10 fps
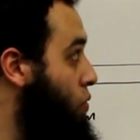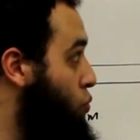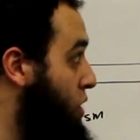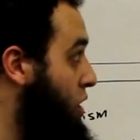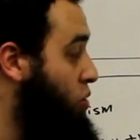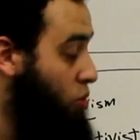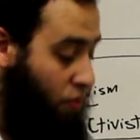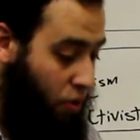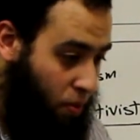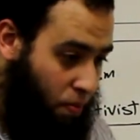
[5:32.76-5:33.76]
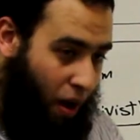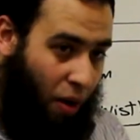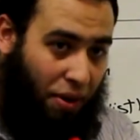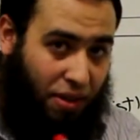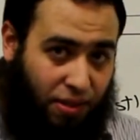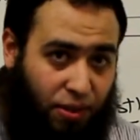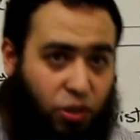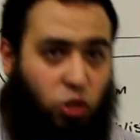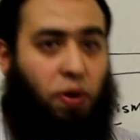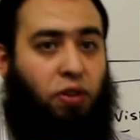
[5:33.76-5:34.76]
We need to develop our
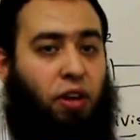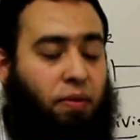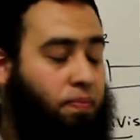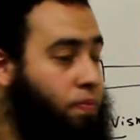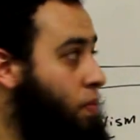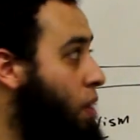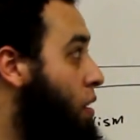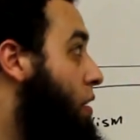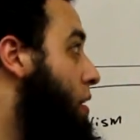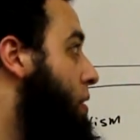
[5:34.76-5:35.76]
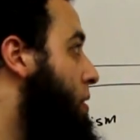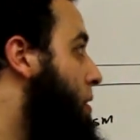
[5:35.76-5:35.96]
research paradigm. Okay.